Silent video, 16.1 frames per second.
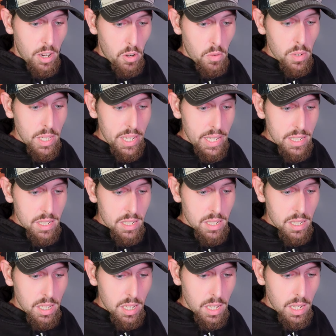are
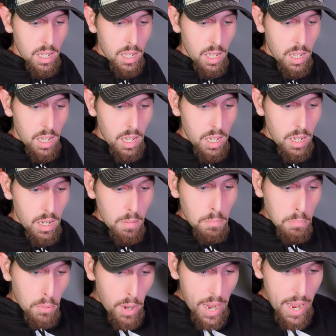released.
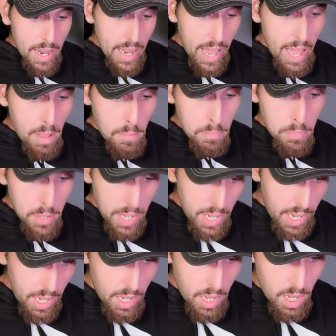Bread
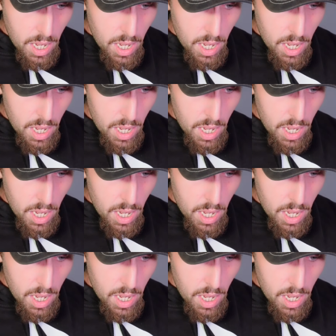MP.